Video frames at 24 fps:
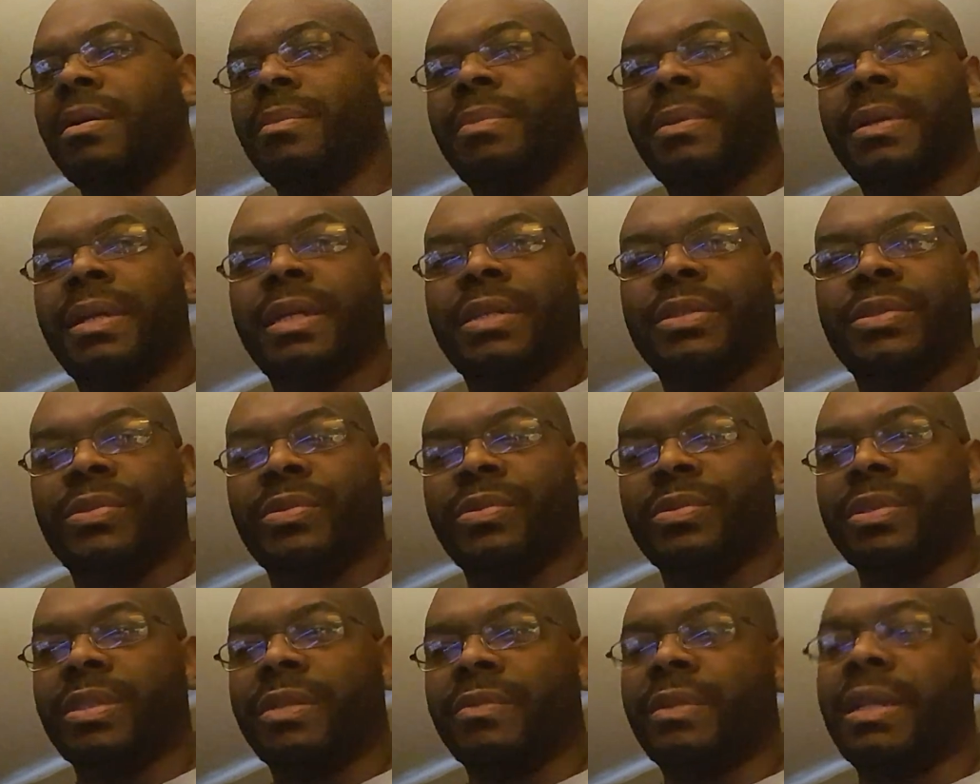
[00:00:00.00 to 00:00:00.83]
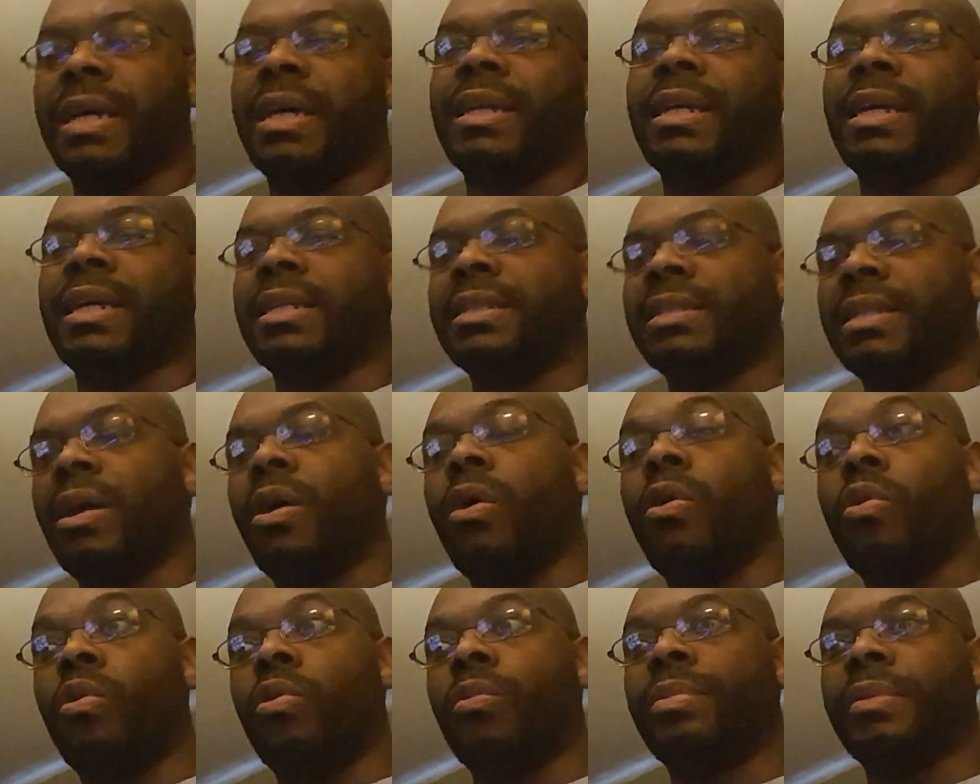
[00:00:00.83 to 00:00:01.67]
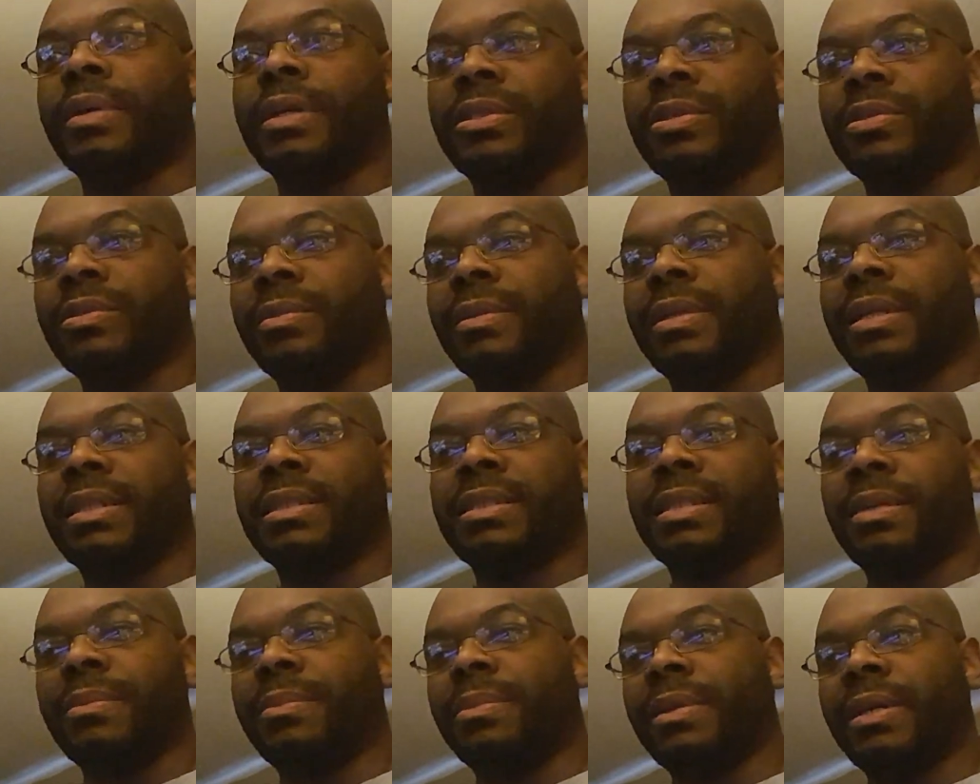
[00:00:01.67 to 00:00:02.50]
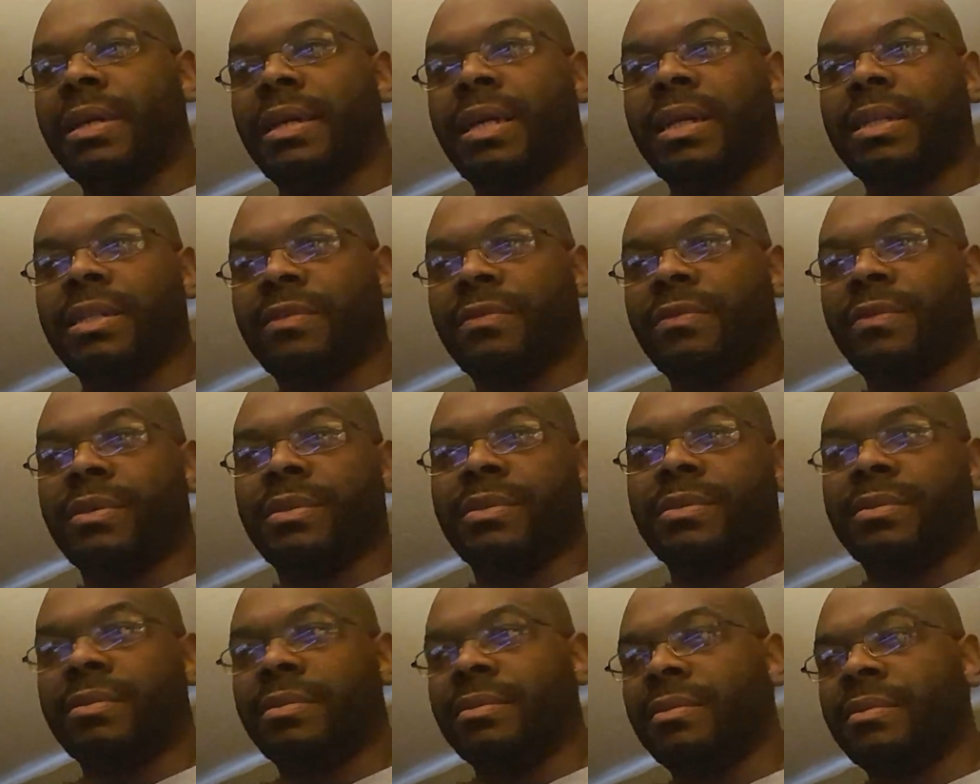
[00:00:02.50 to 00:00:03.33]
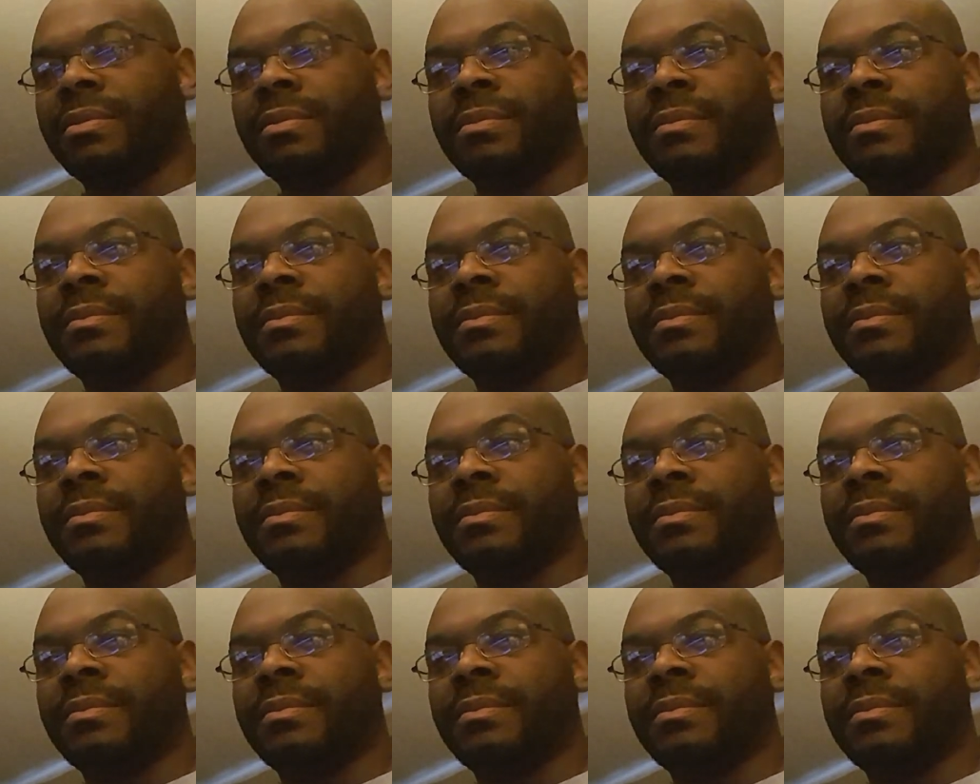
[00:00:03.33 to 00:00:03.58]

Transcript: playthroughs of, not like the whole playthrough, but like they play like the first